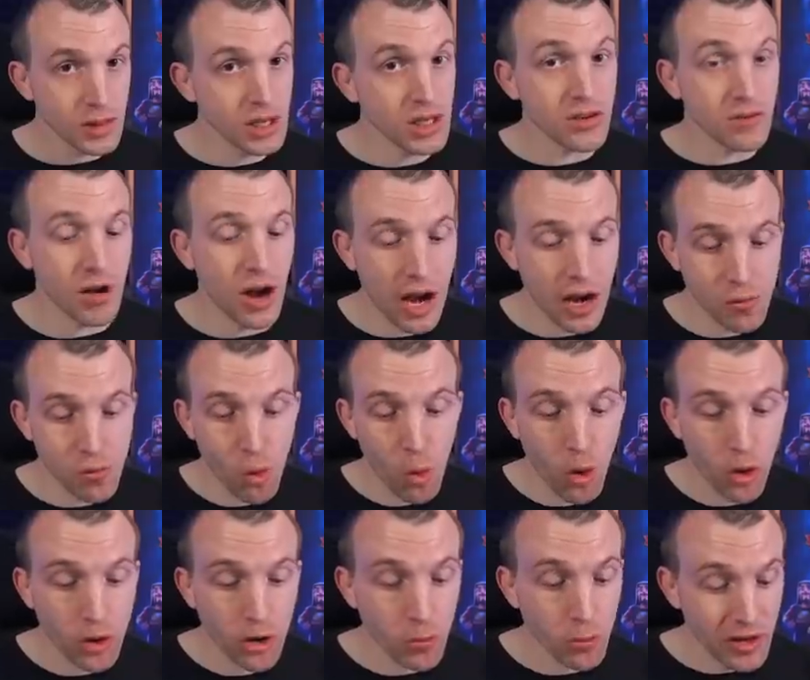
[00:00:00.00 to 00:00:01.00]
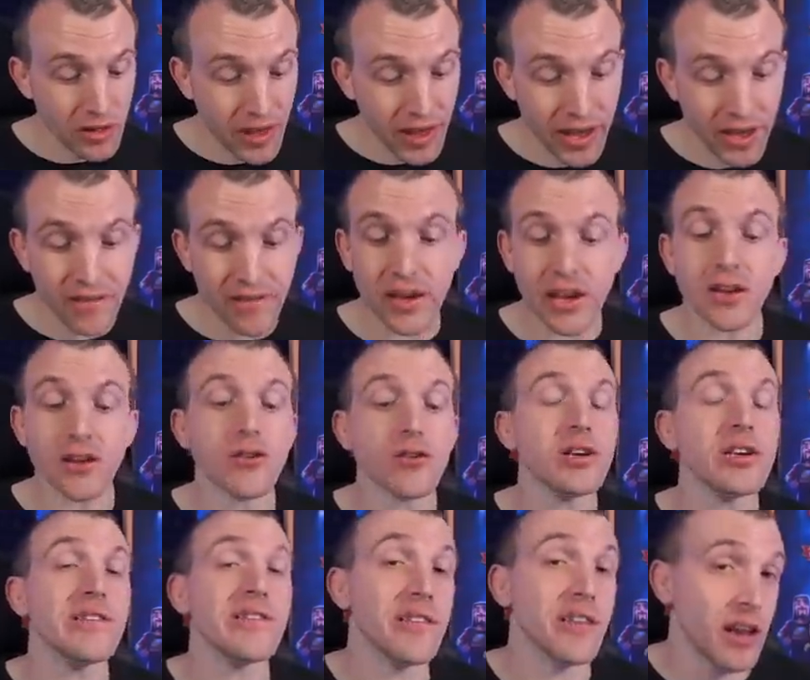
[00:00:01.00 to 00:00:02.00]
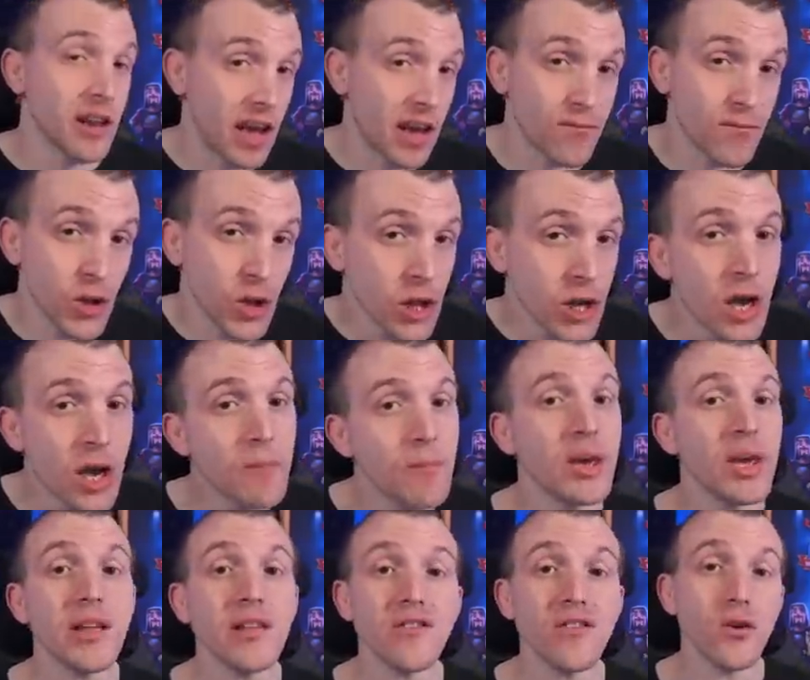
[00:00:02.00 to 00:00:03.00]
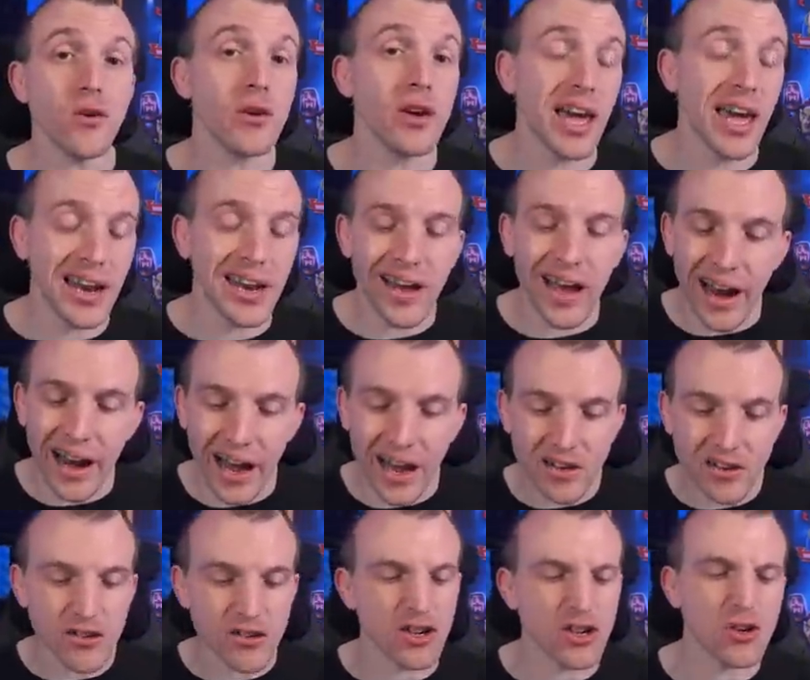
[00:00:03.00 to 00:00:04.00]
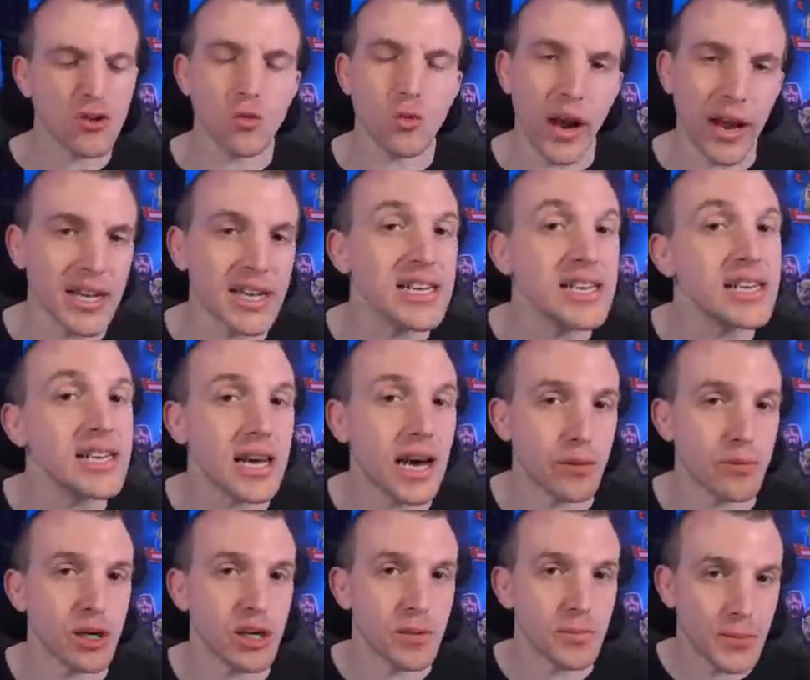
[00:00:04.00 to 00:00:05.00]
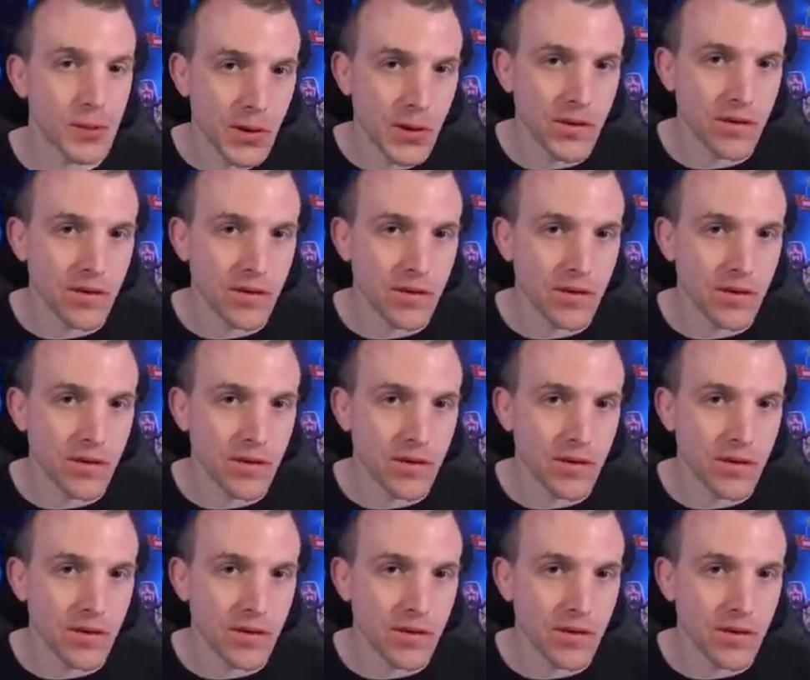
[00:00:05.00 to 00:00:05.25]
The Grand Warden, with his increased level, means you gain an extra 20 damage per